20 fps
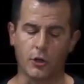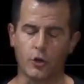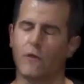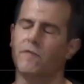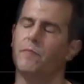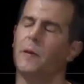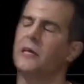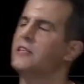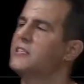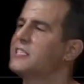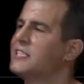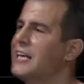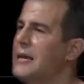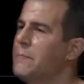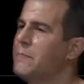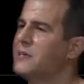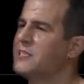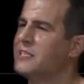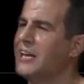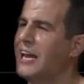So I've made the
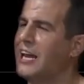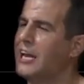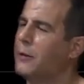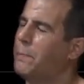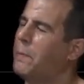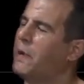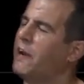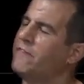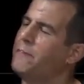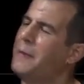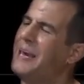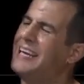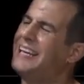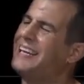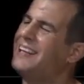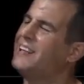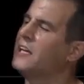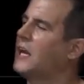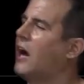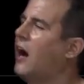same mistake, but I've made
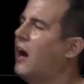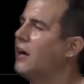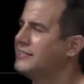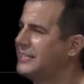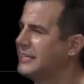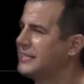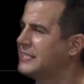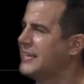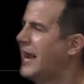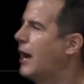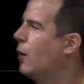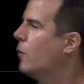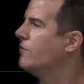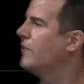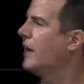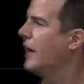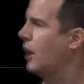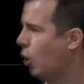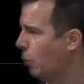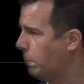it in the context now of
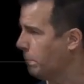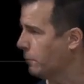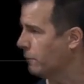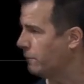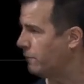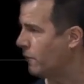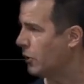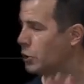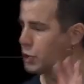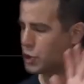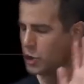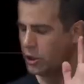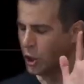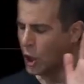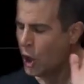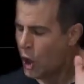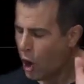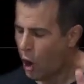a helper function